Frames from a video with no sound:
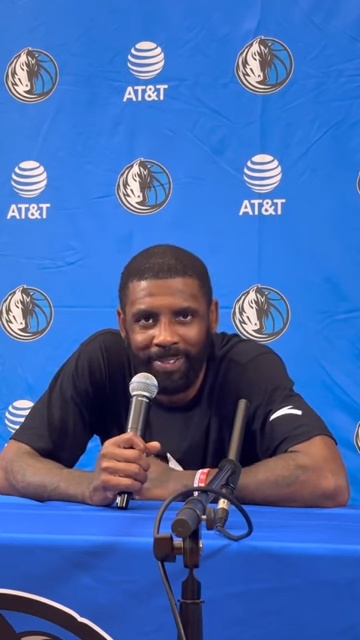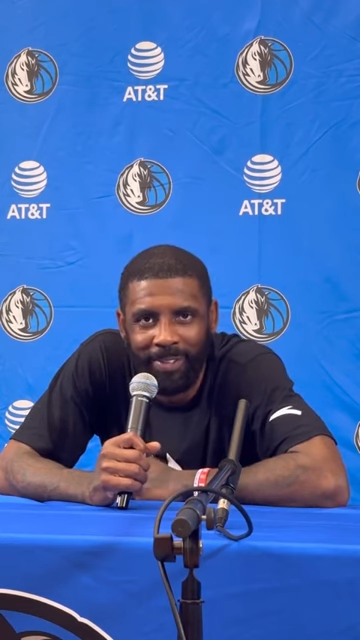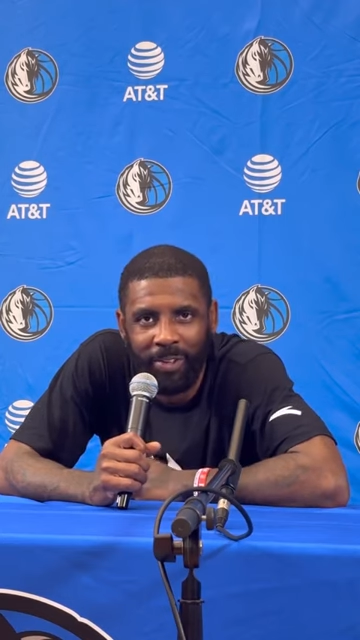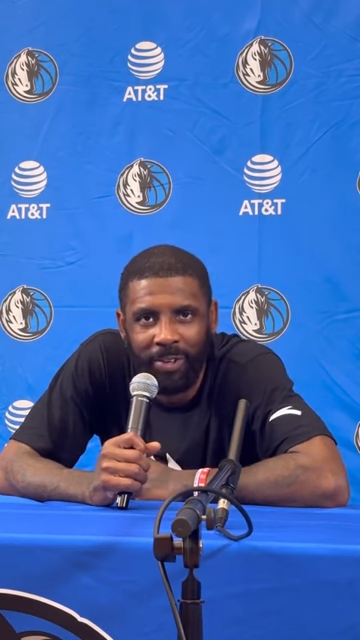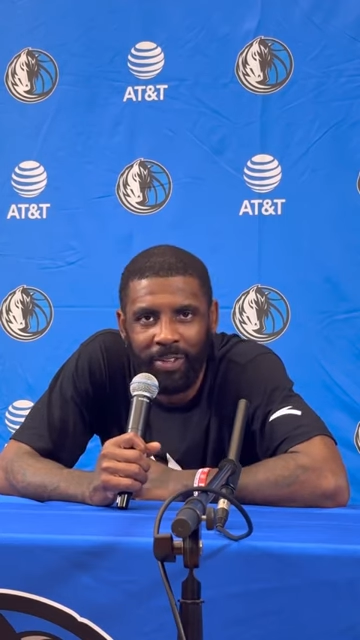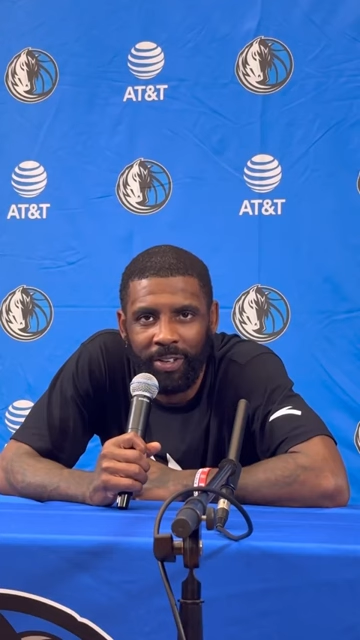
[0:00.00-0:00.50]

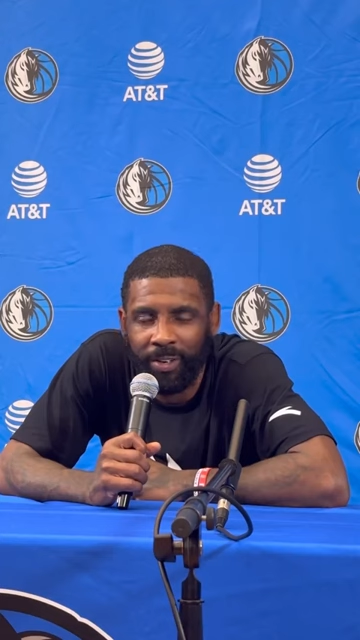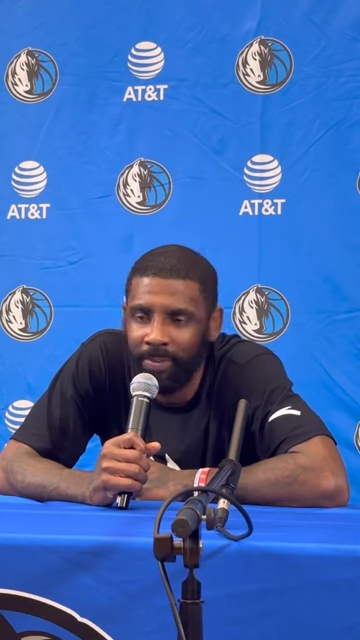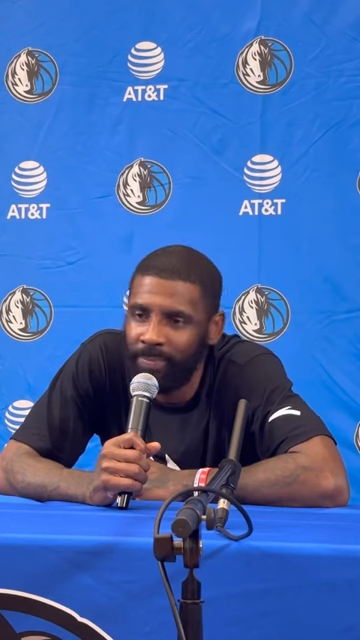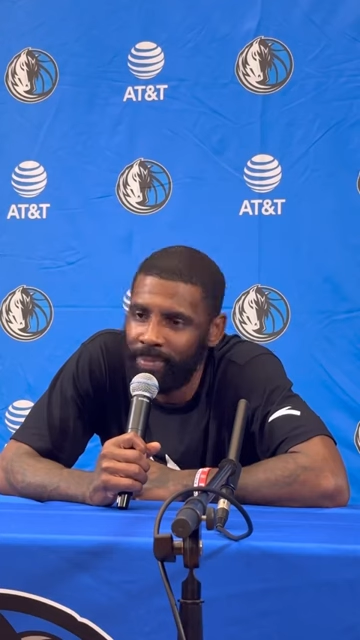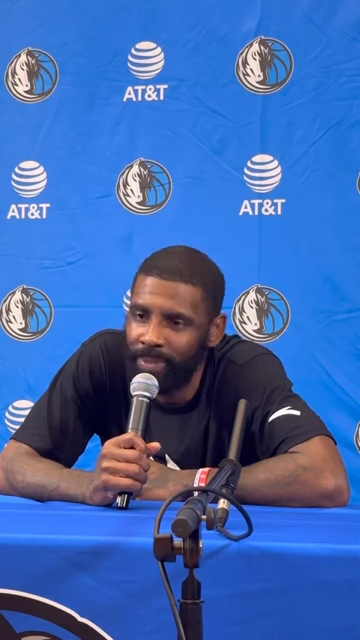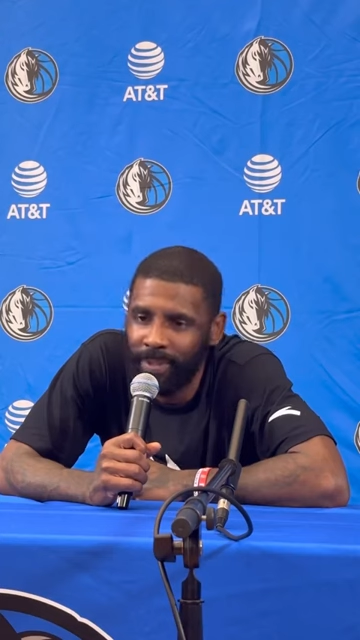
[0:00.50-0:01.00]
You know, there are
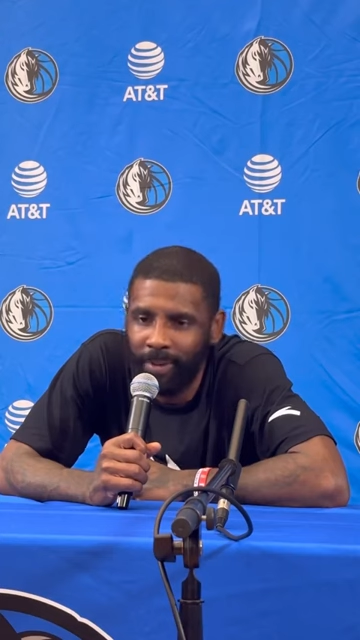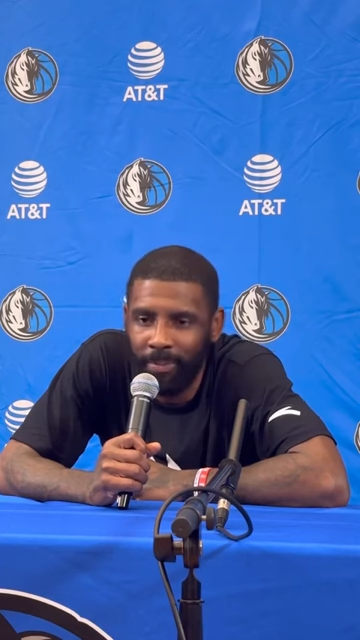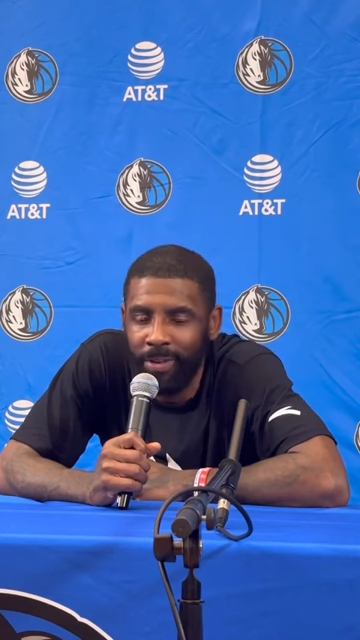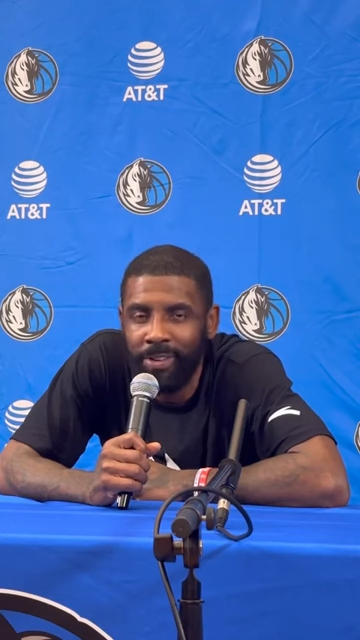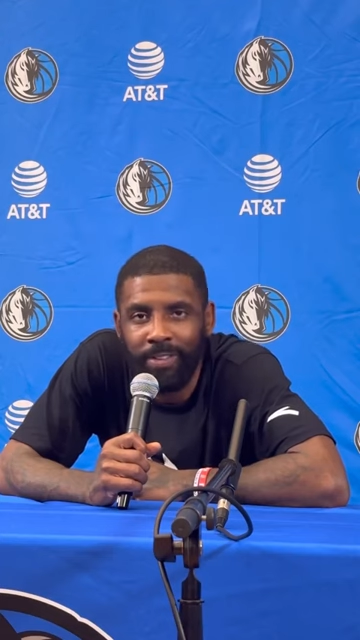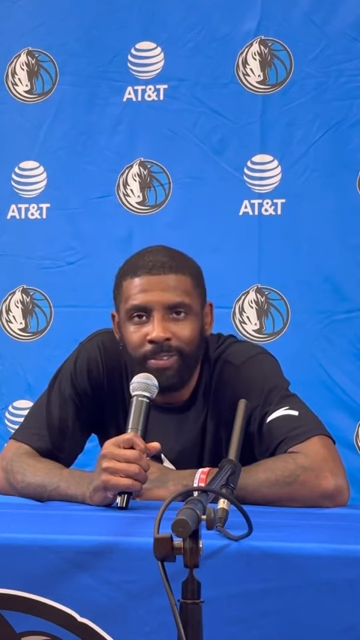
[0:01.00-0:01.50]

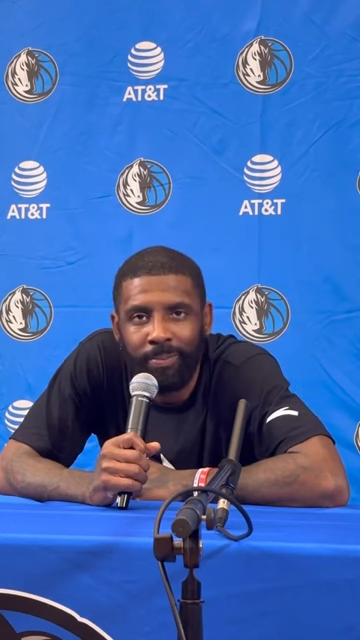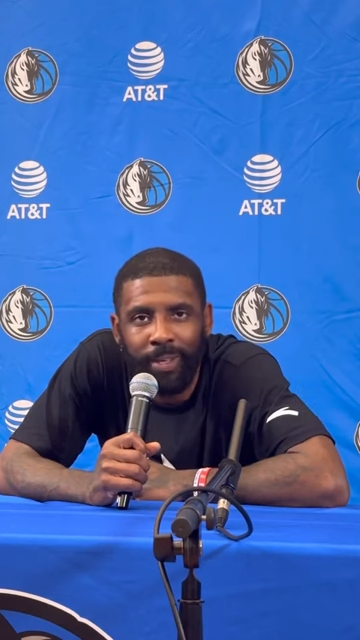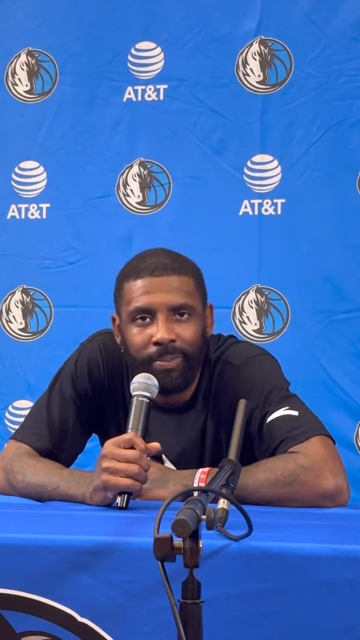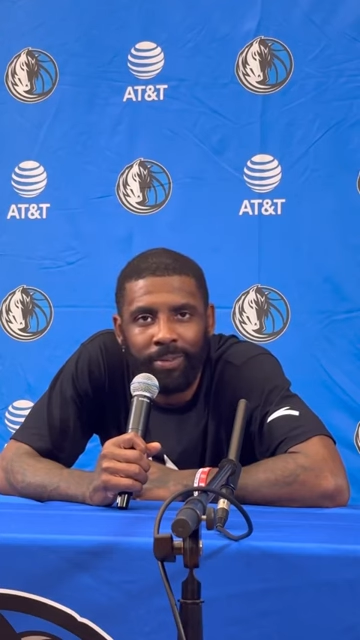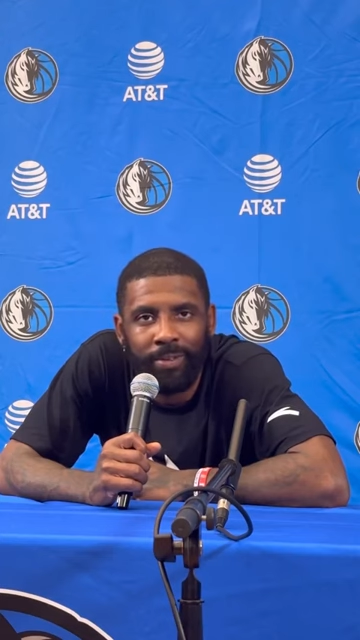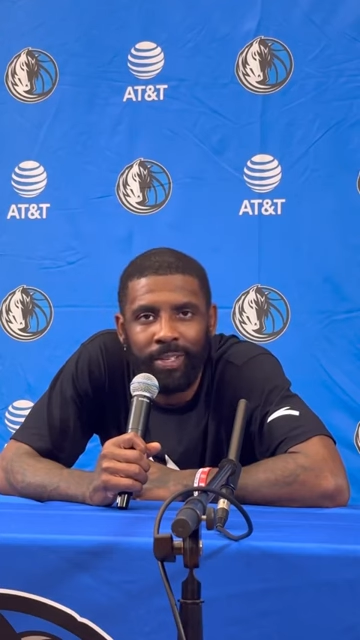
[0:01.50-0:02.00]
billions of
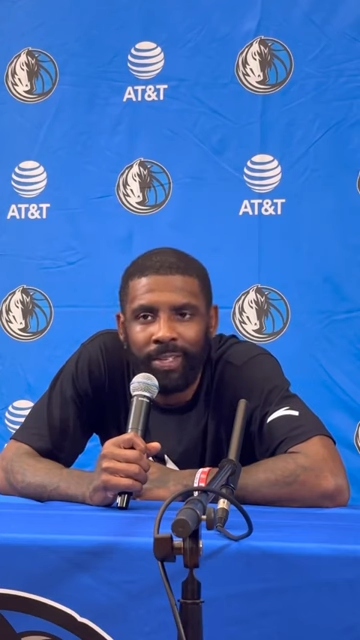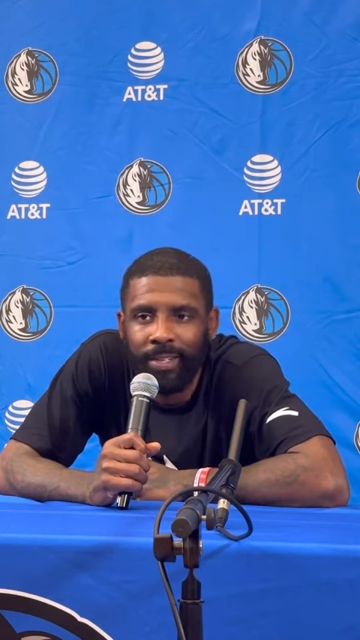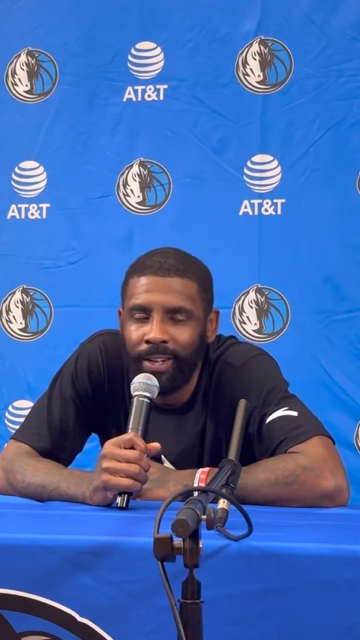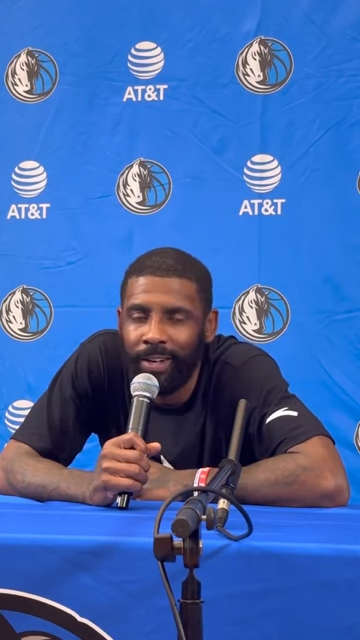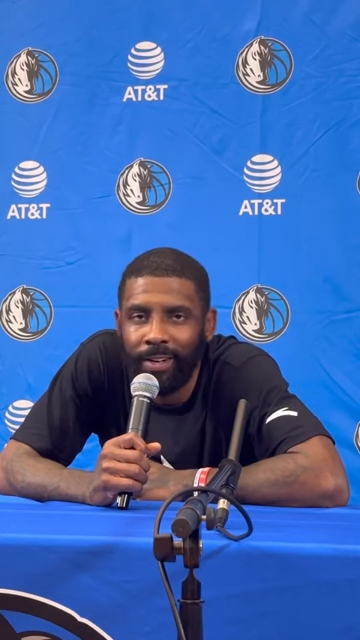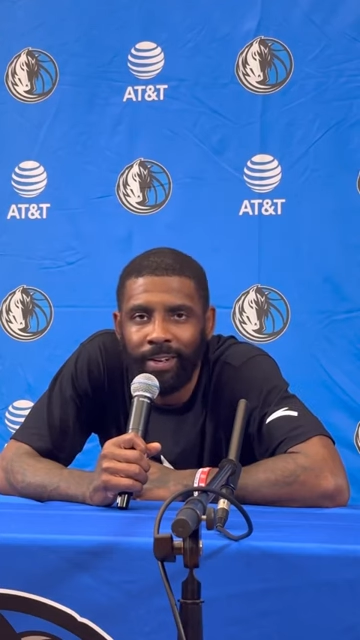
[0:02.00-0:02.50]
people
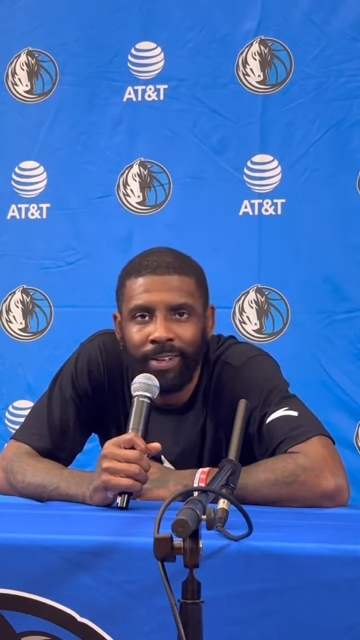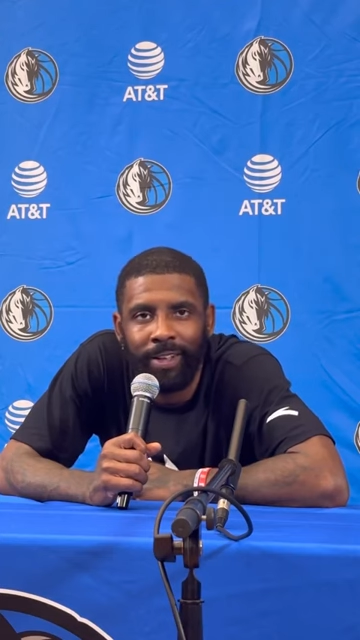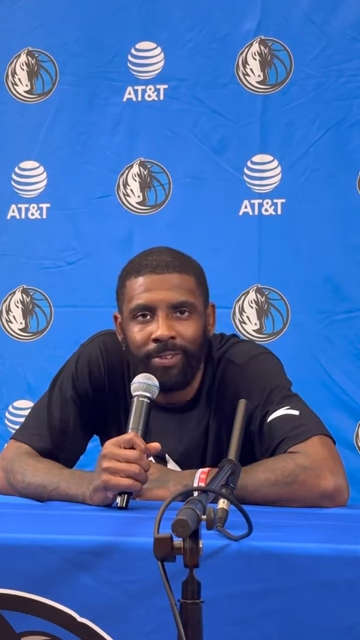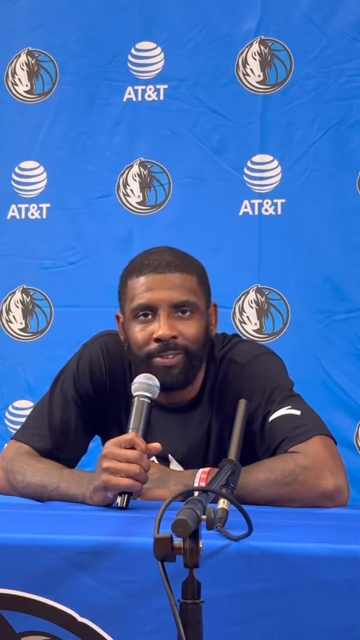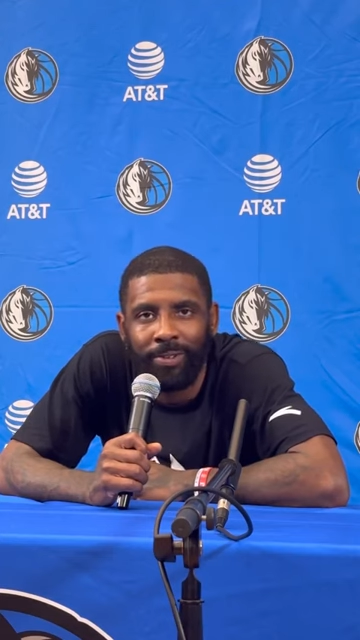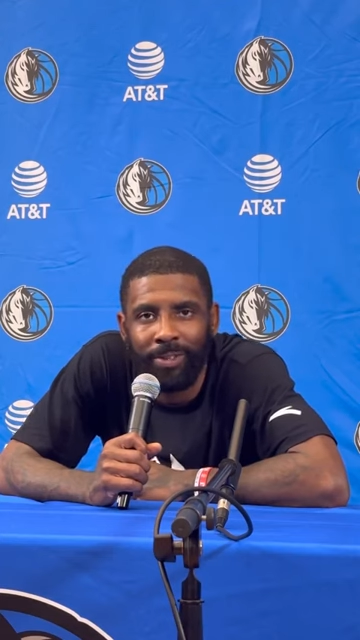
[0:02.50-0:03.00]
that are going to
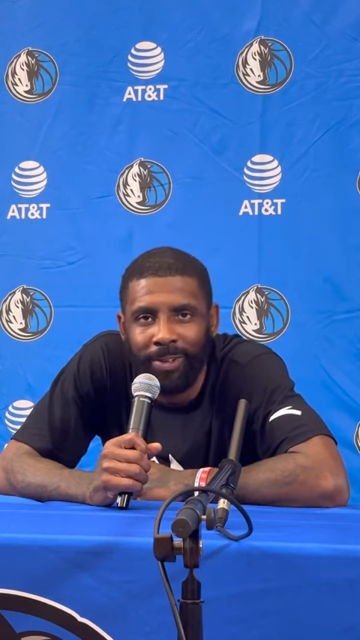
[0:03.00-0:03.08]
love you.